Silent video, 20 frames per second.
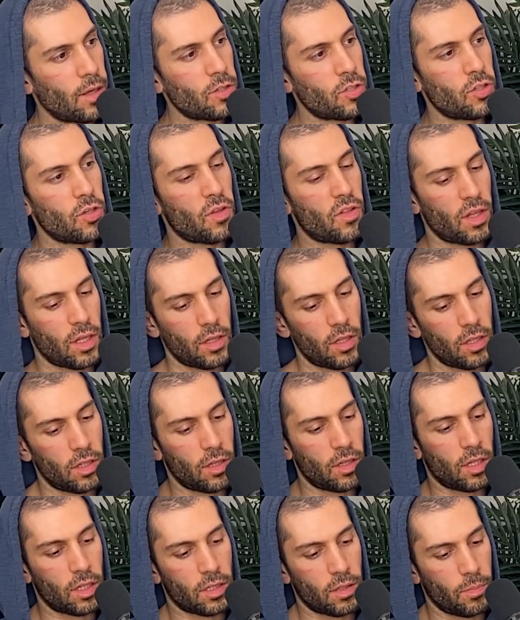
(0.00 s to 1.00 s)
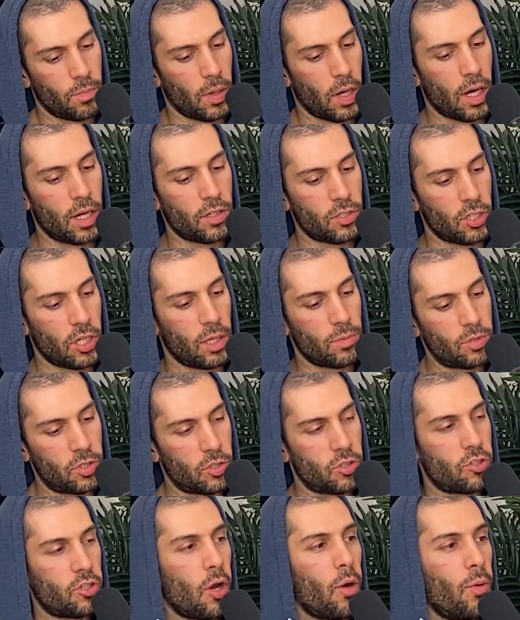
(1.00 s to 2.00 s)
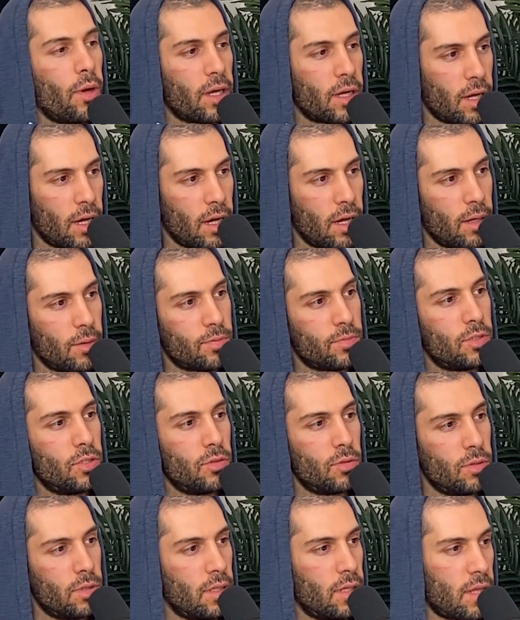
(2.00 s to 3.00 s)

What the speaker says: So you think that like the body shop, just showing up, doing the